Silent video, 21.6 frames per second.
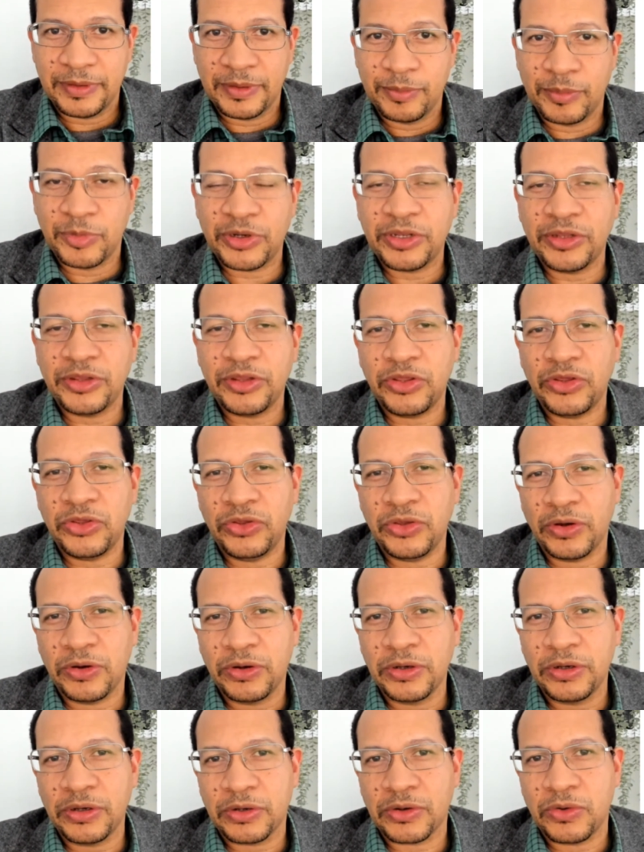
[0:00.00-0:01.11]
But in the
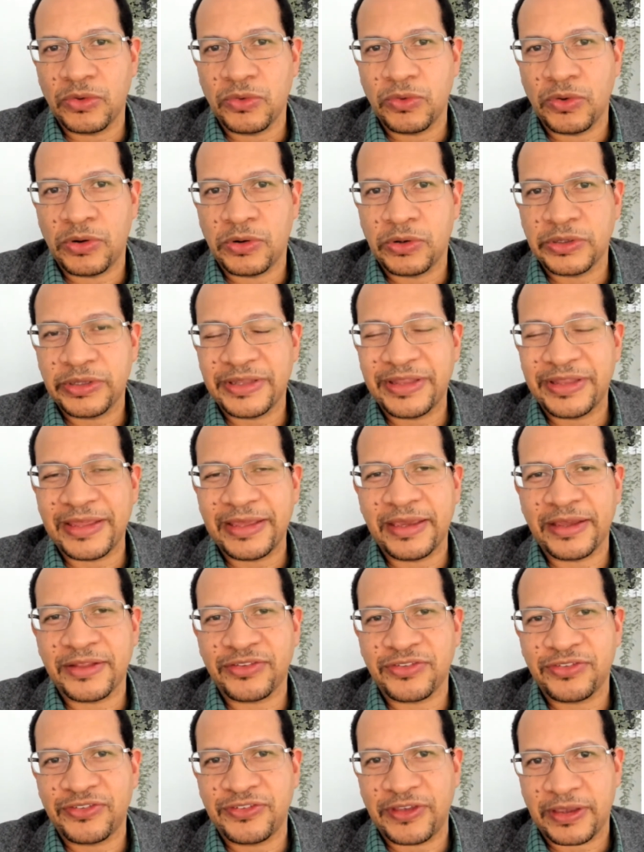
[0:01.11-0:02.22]
younger cohort, they
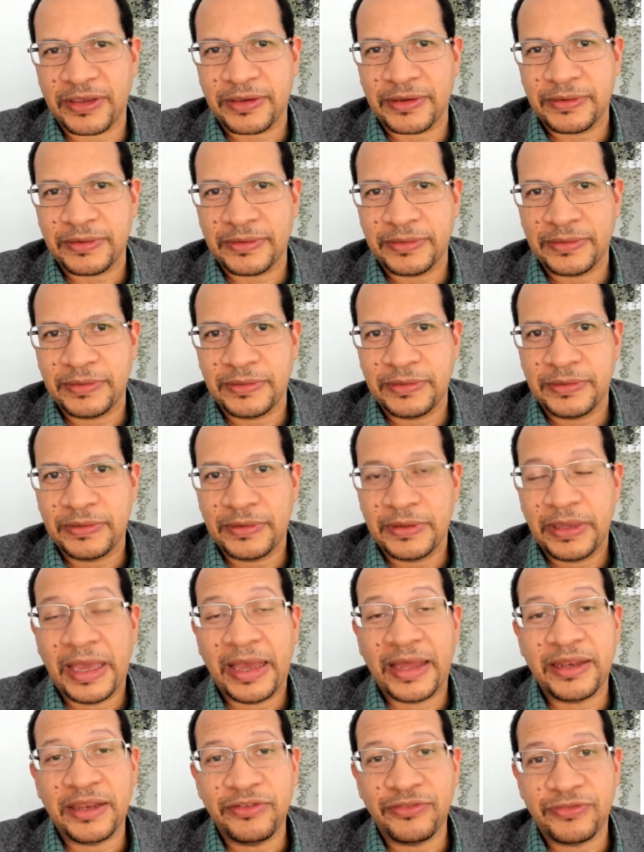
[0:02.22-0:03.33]
get sick.
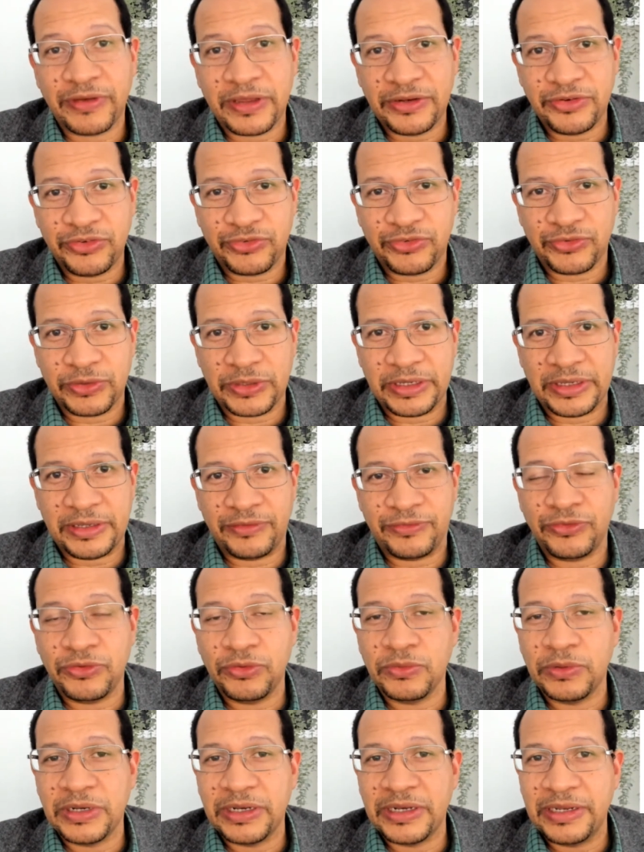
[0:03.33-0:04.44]
And eventually, if
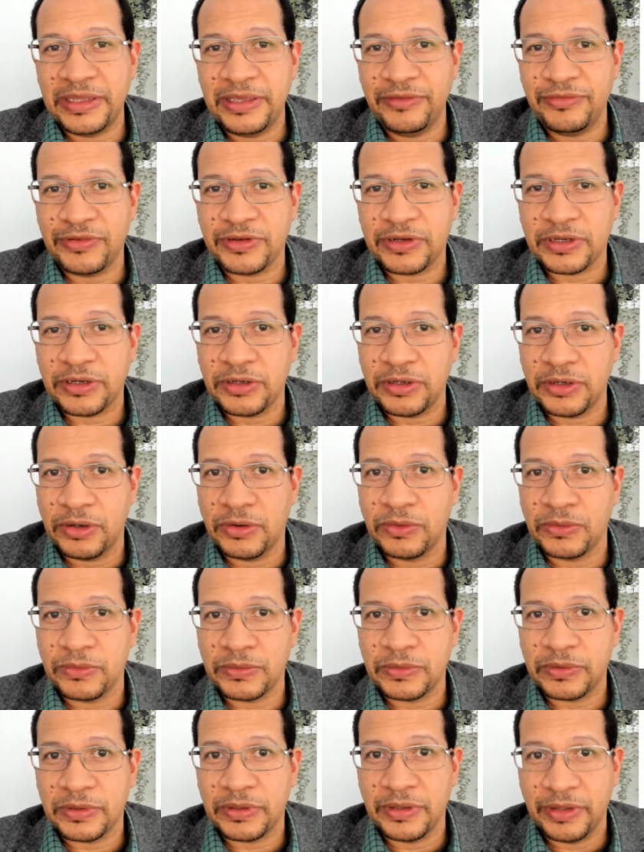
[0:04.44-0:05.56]
you leave it
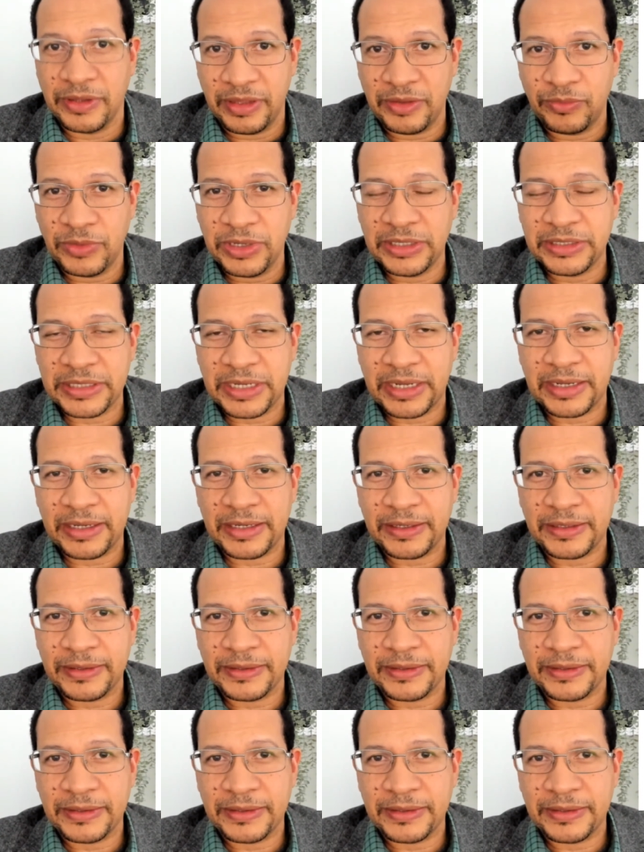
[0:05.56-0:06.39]
alone, they will die.